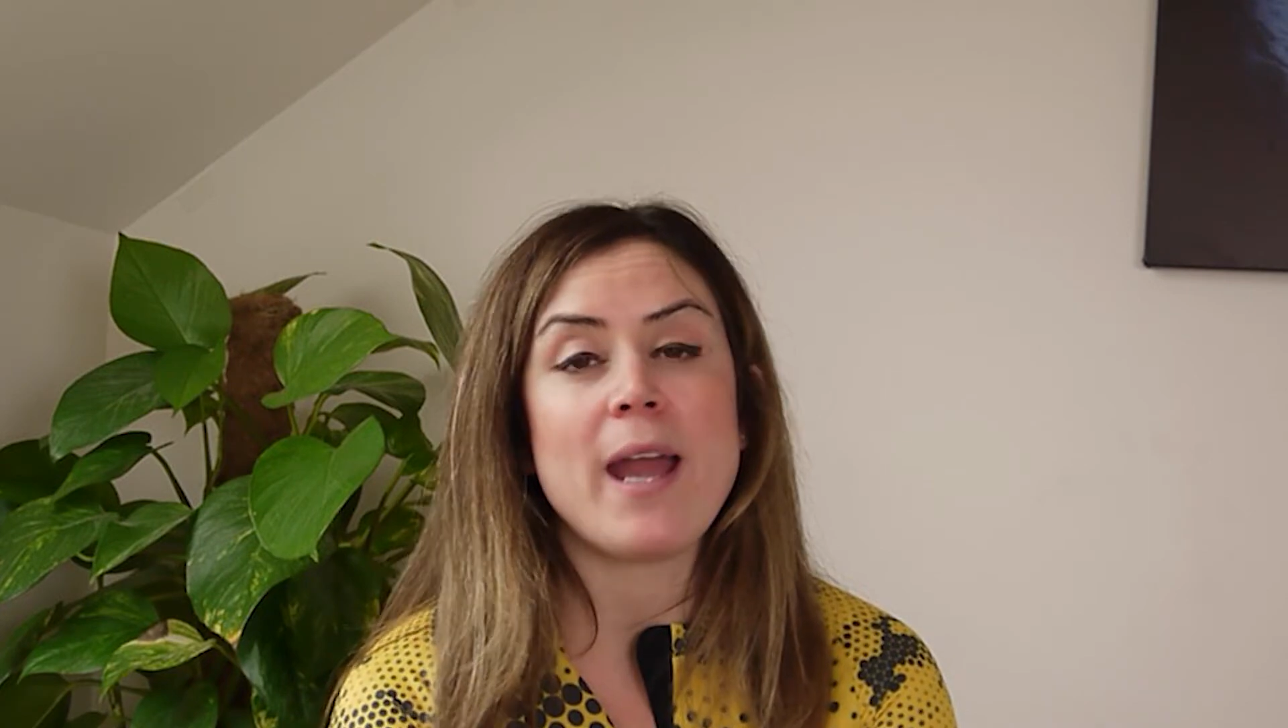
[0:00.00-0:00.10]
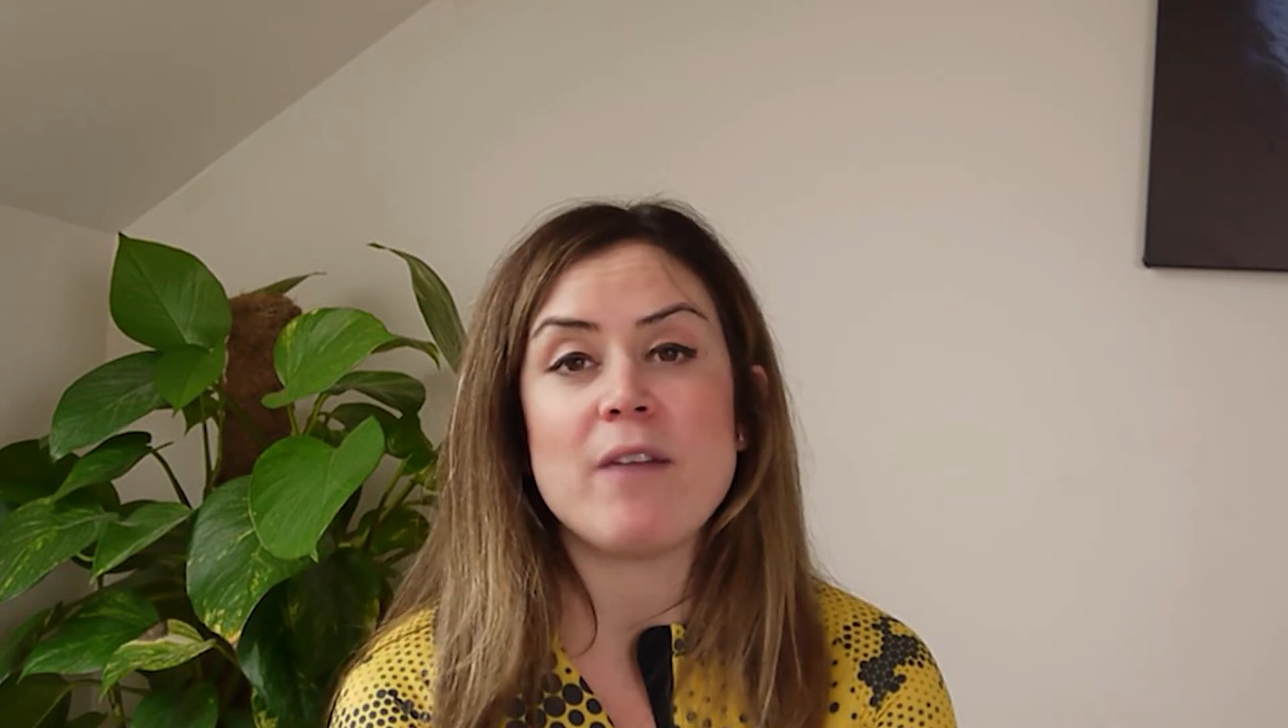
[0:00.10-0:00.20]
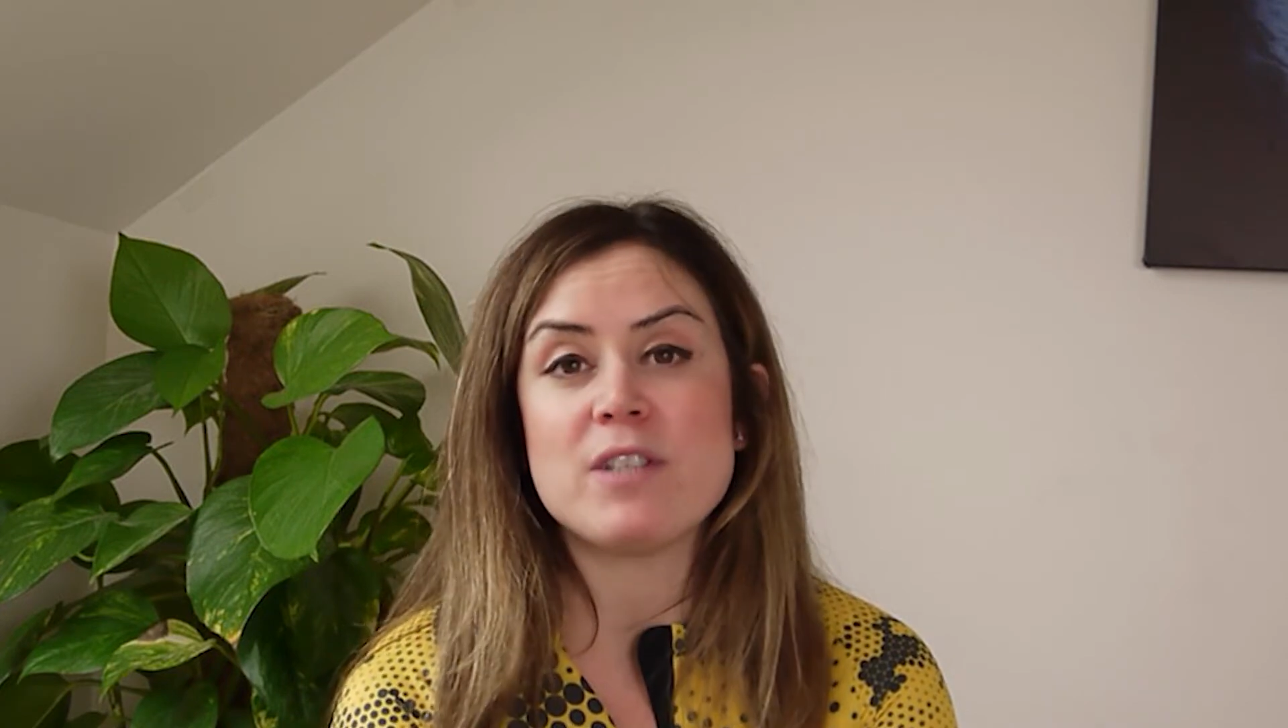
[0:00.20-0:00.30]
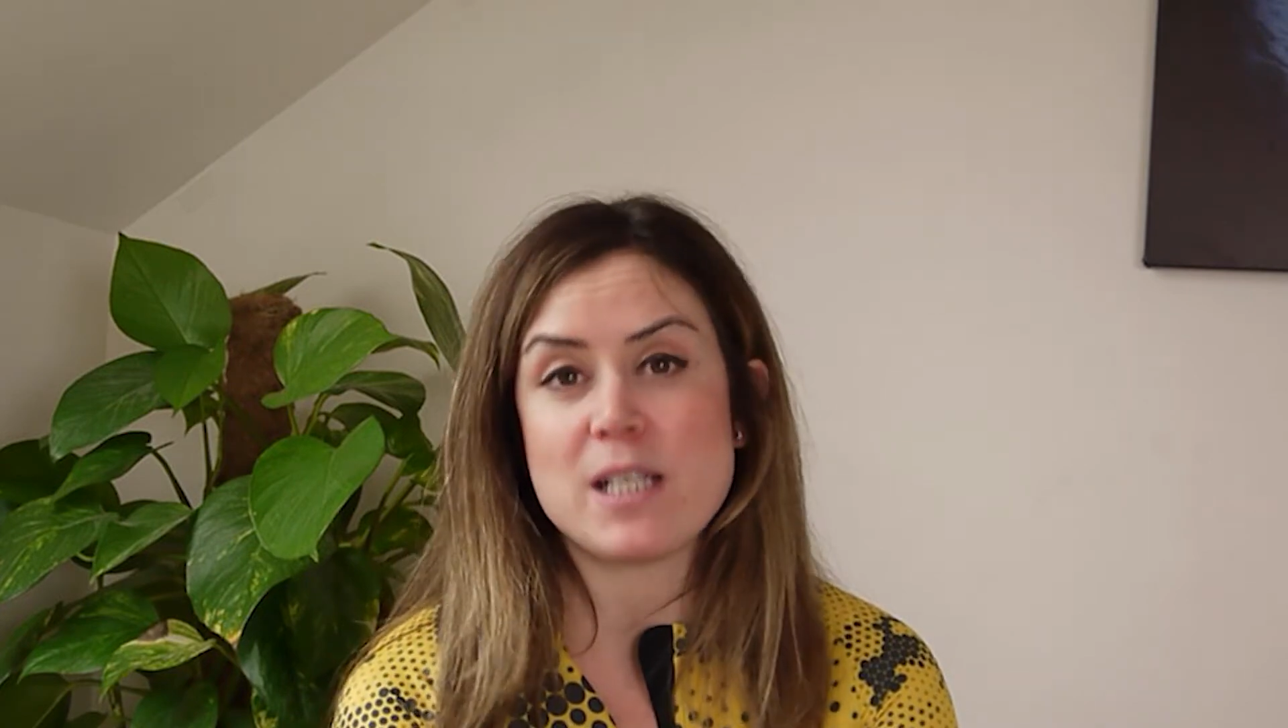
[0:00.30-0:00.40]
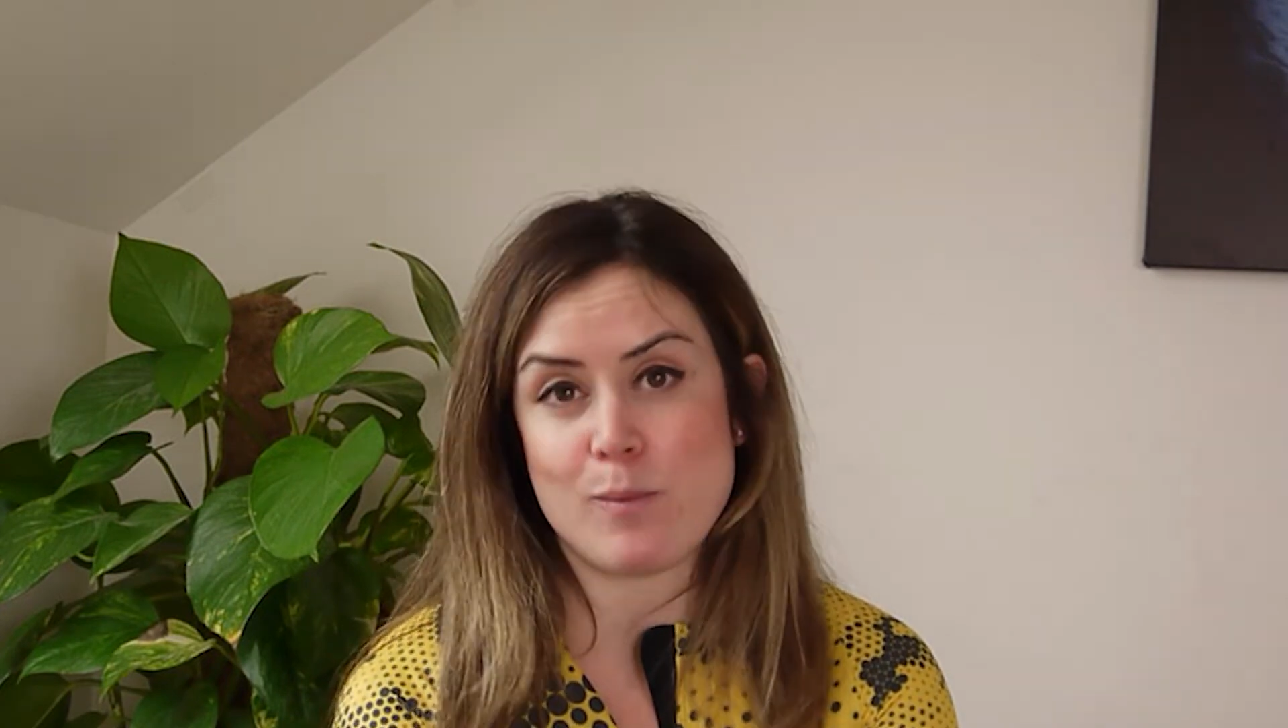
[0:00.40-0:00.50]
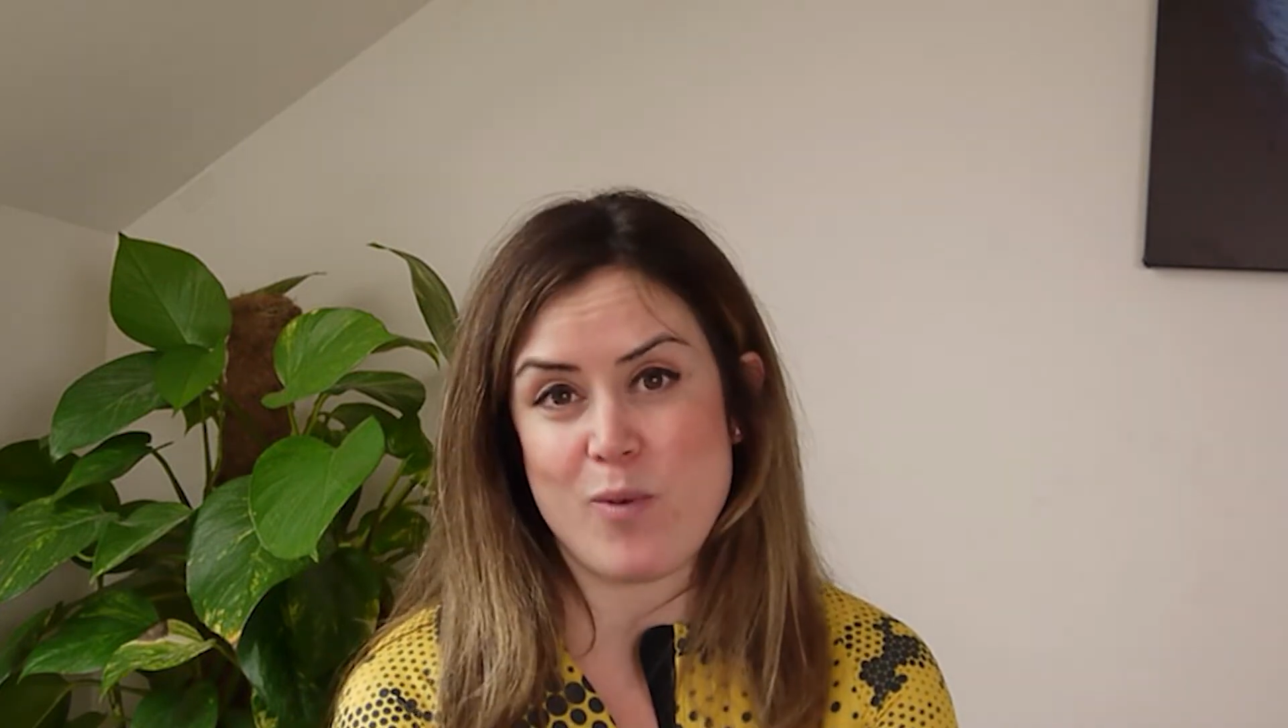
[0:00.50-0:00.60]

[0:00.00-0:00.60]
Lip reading: have disc